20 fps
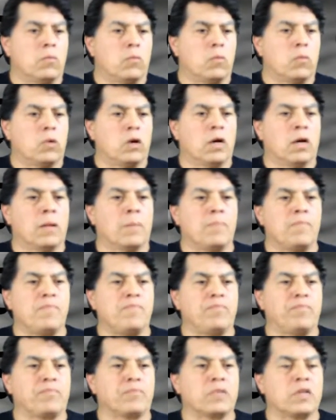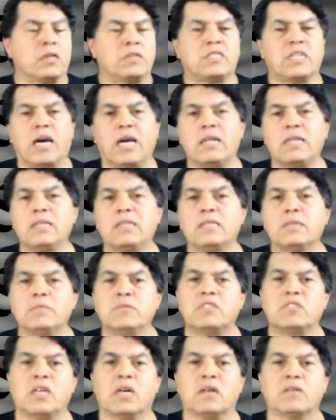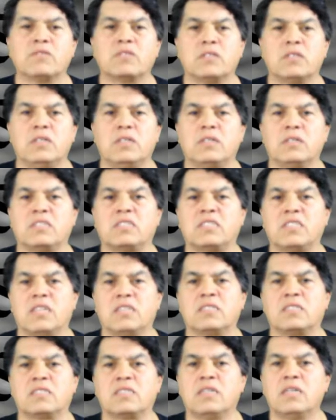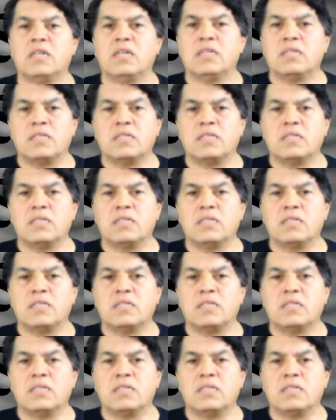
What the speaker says: titling themselves in a sense